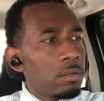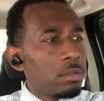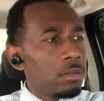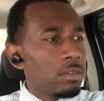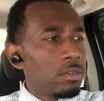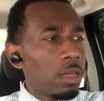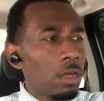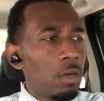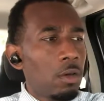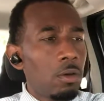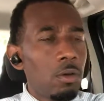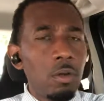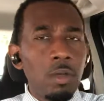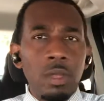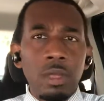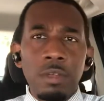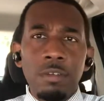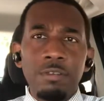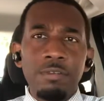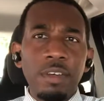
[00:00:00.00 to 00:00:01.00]
So,
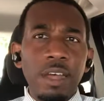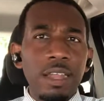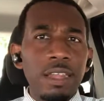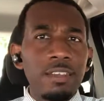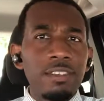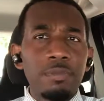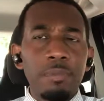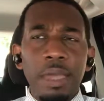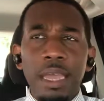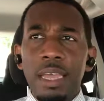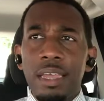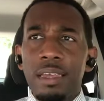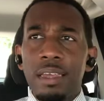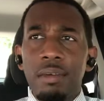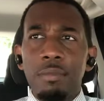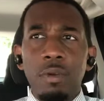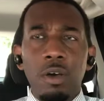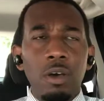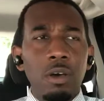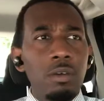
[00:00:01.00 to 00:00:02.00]
fellas, man,
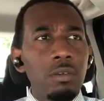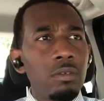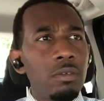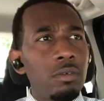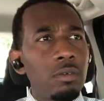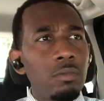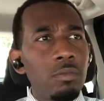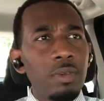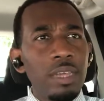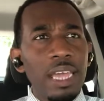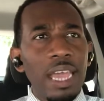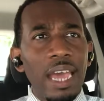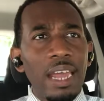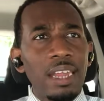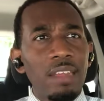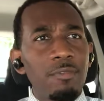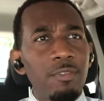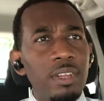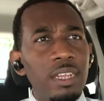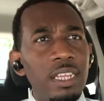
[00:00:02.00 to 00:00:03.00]
come on. We
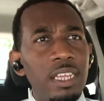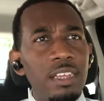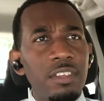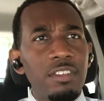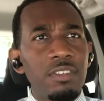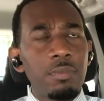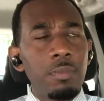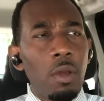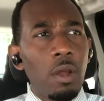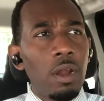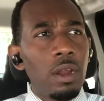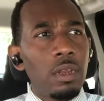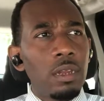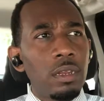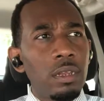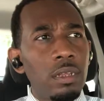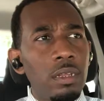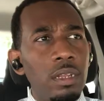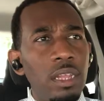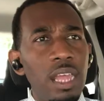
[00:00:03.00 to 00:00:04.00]
gotta really get smart.
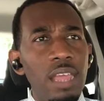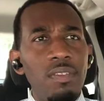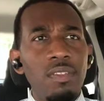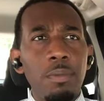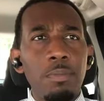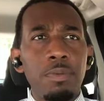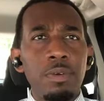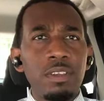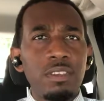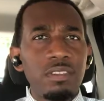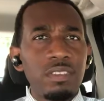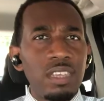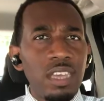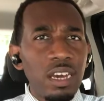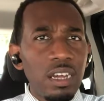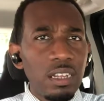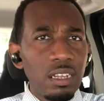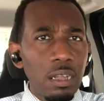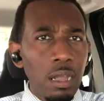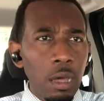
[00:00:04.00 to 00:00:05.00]
Leave the pussy
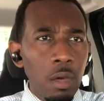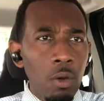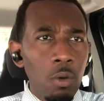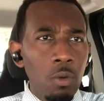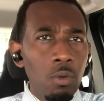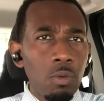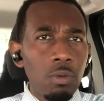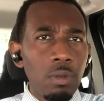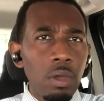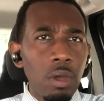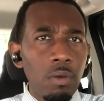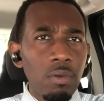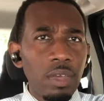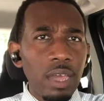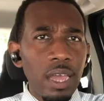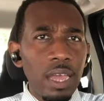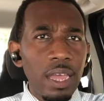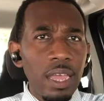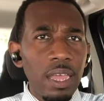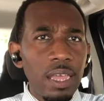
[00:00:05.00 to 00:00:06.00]
alone,
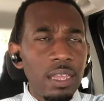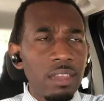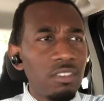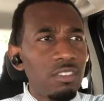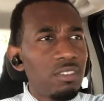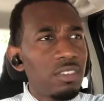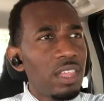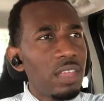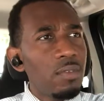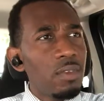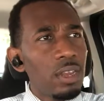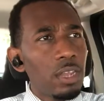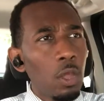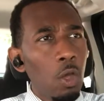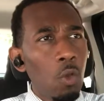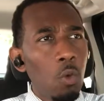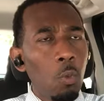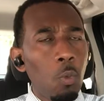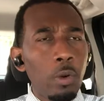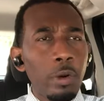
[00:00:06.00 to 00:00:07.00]
okay? Just leave it
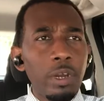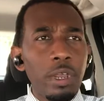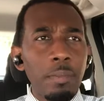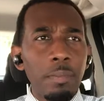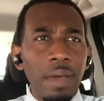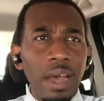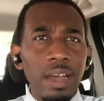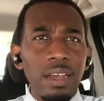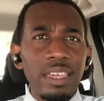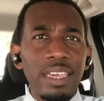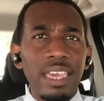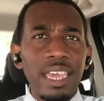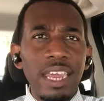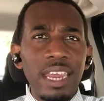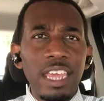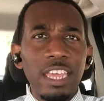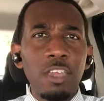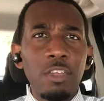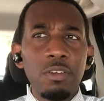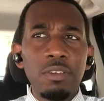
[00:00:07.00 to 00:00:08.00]
alone. Worry about
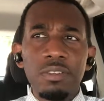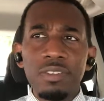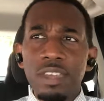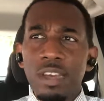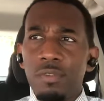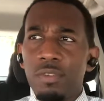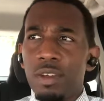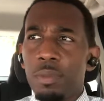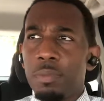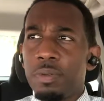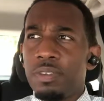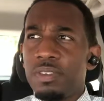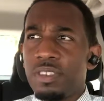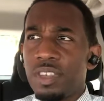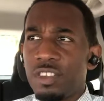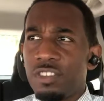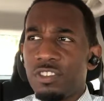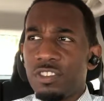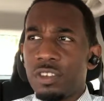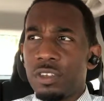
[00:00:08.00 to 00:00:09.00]
getting yourself in a
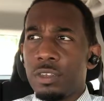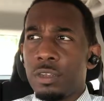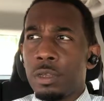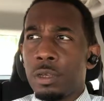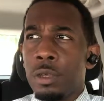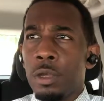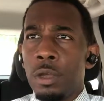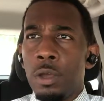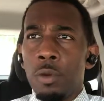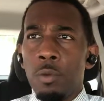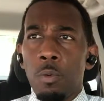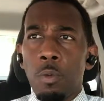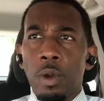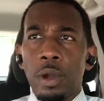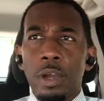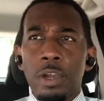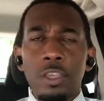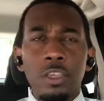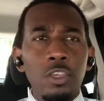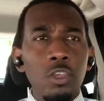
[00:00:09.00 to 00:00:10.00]
position
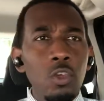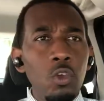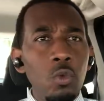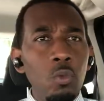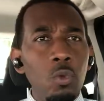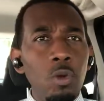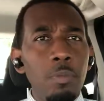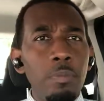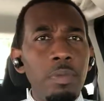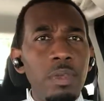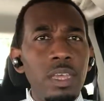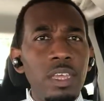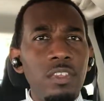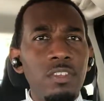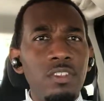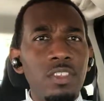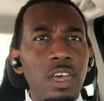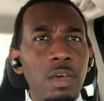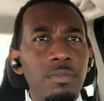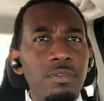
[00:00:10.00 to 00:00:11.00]
where you will be
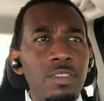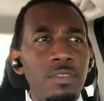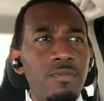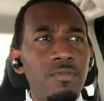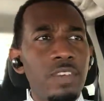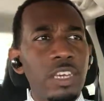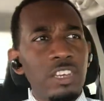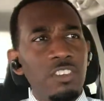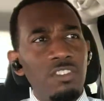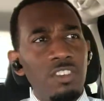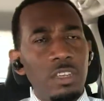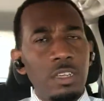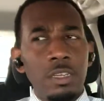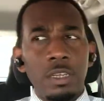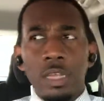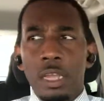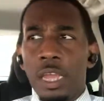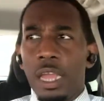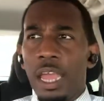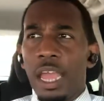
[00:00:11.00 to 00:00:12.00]
self-sufficient
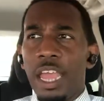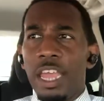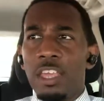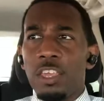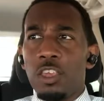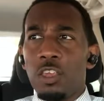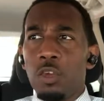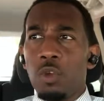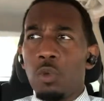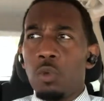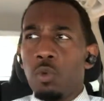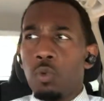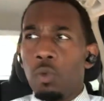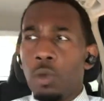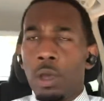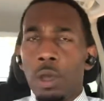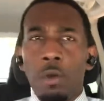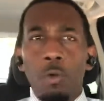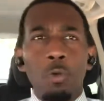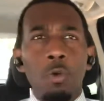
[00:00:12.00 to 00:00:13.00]
and you
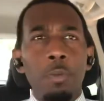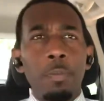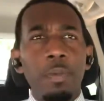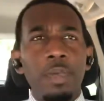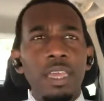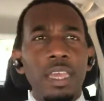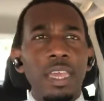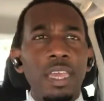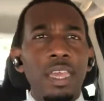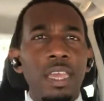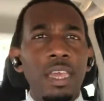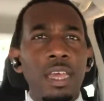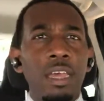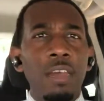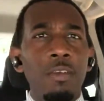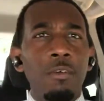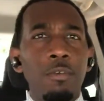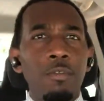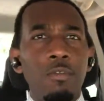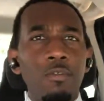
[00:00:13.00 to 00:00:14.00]
will be
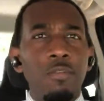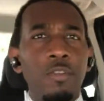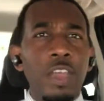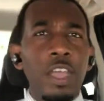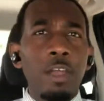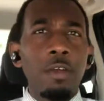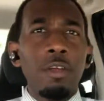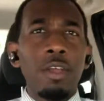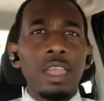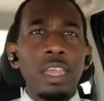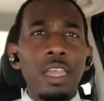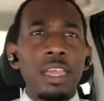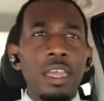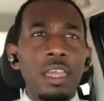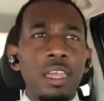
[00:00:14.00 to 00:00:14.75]
very,